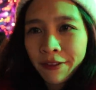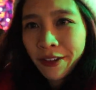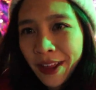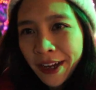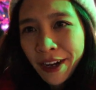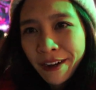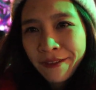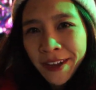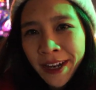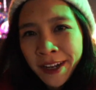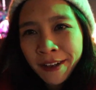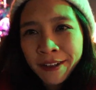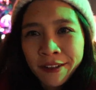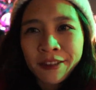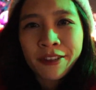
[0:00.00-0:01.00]
you like our
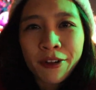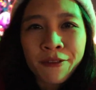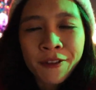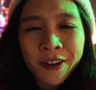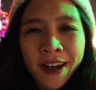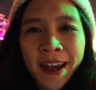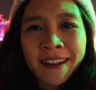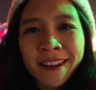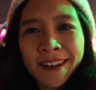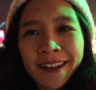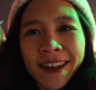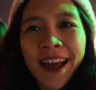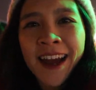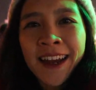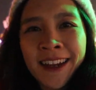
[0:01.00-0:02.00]
video, don't forget to
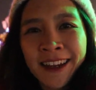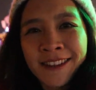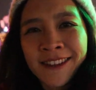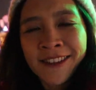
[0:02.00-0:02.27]
like and